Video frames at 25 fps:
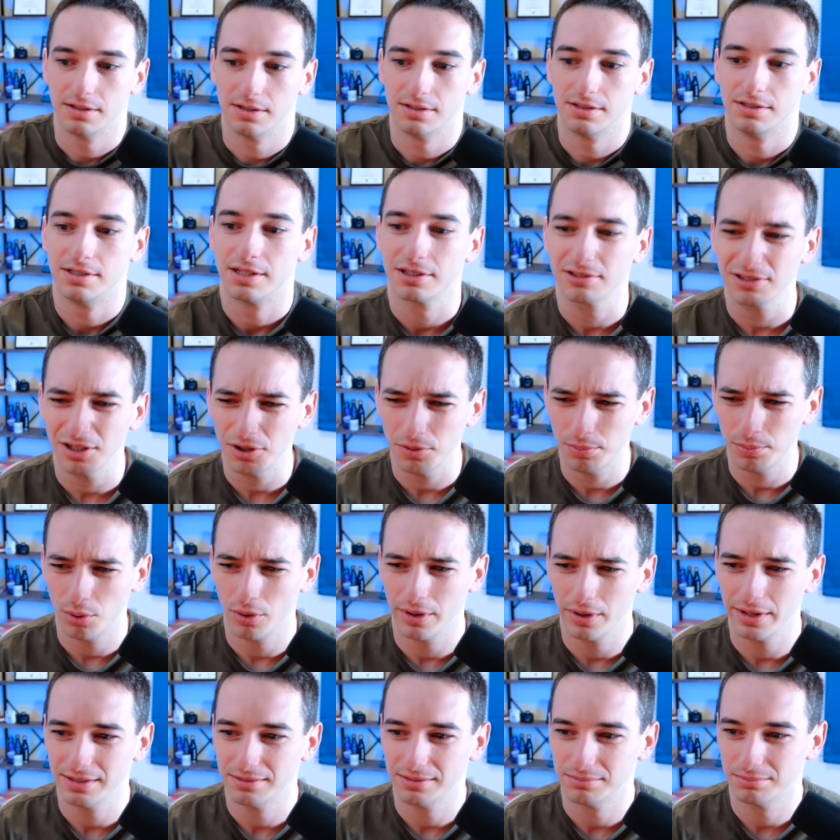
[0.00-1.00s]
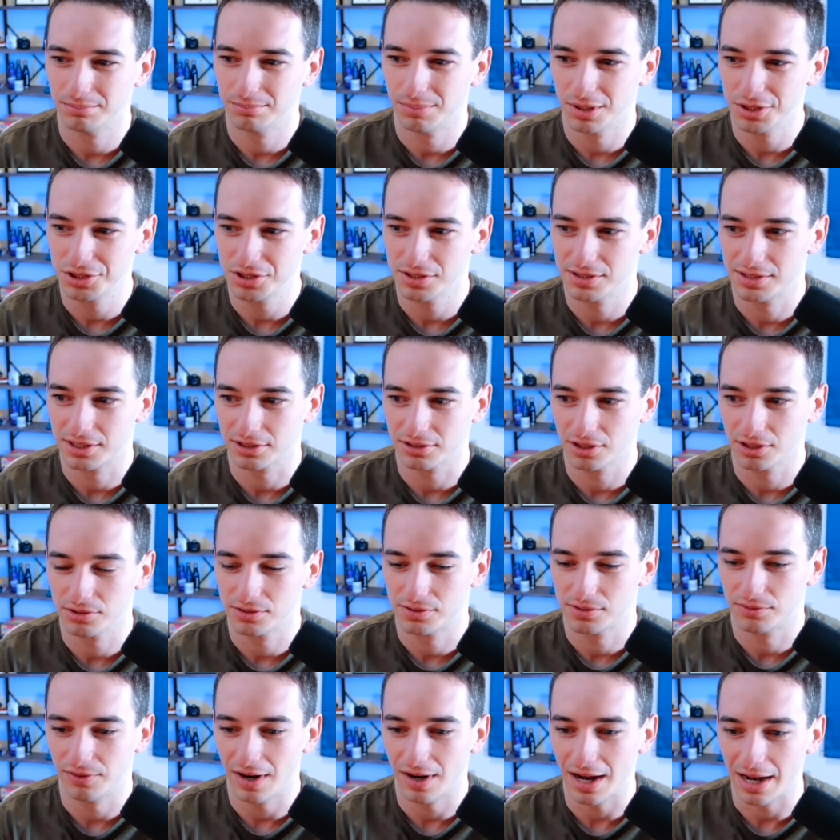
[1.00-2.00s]
0, bunch of
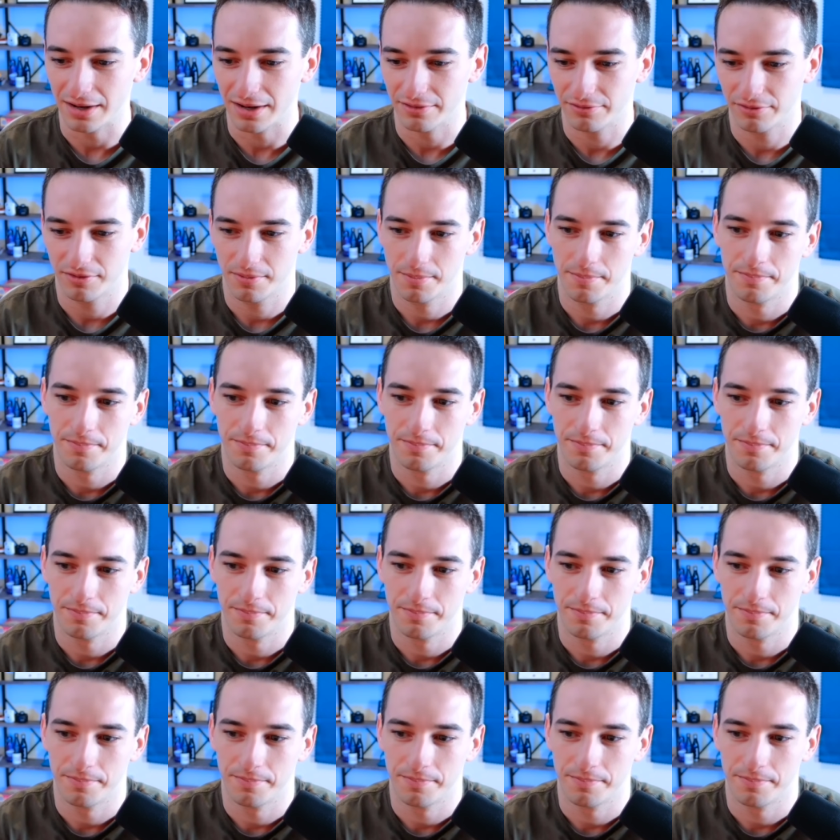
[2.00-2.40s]
zeros 5.